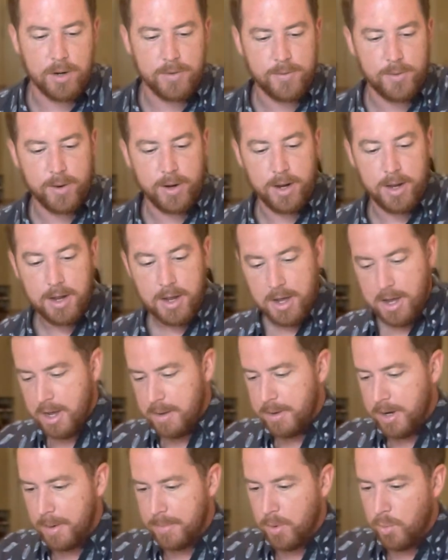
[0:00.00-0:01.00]
for you.
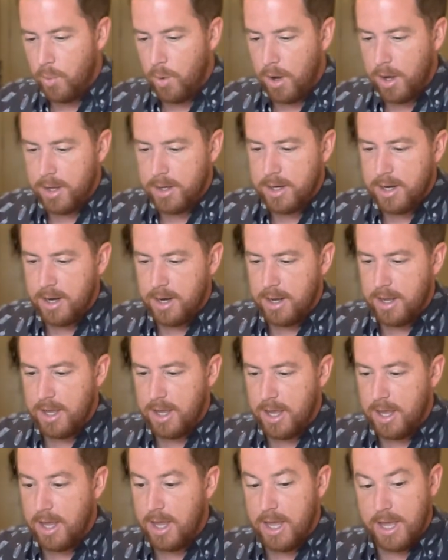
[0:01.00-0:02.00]
But number one
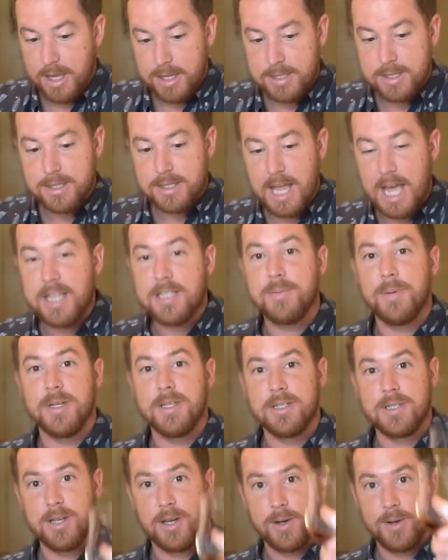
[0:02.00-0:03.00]
is Statesman.
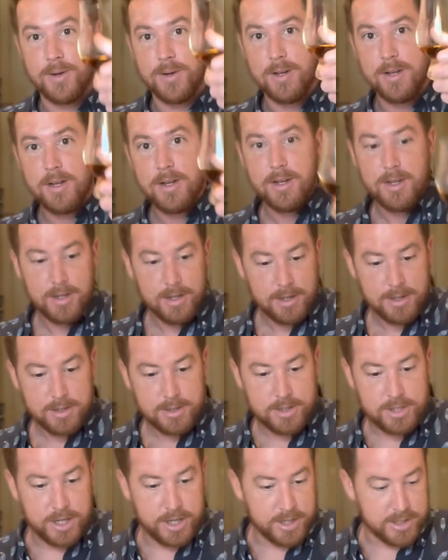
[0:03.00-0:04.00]
So
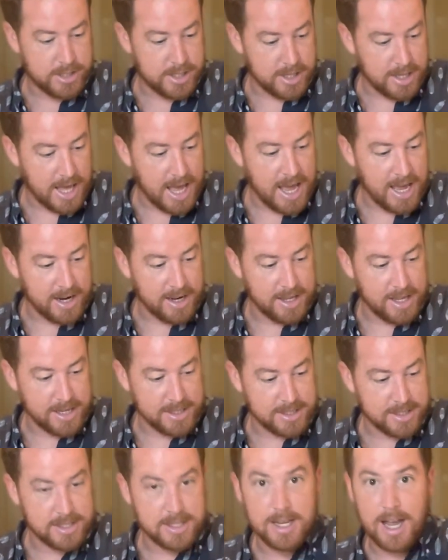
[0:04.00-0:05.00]
cheers to that.
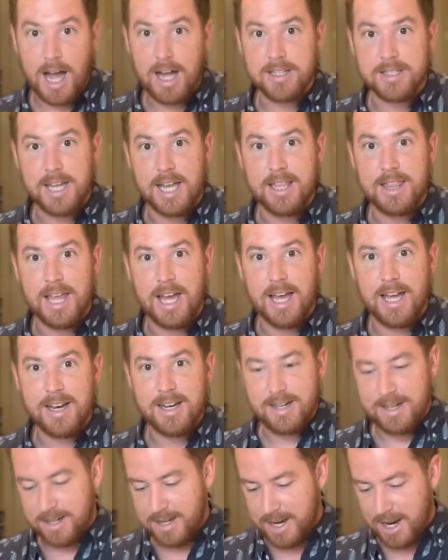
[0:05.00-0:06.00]
I'll take that.
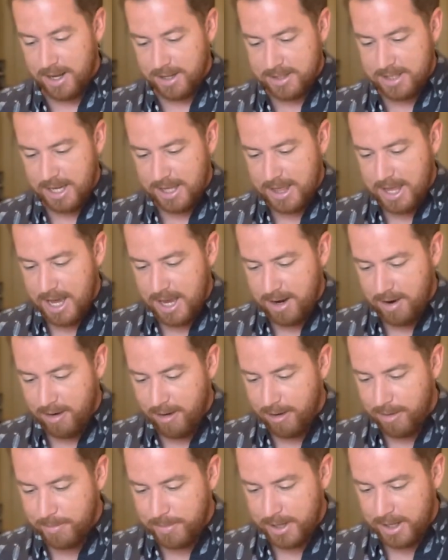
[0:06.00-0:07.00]
I'll take that in a
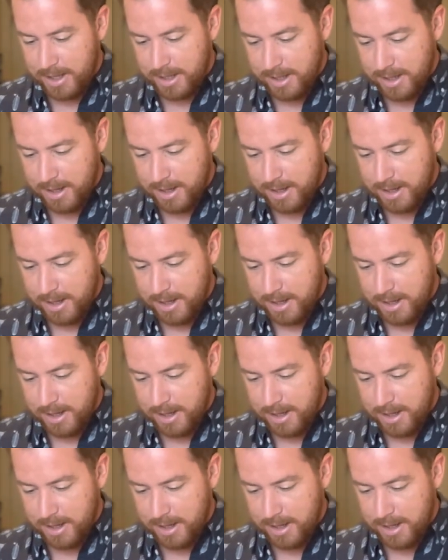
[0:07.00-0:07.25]
heartbeat.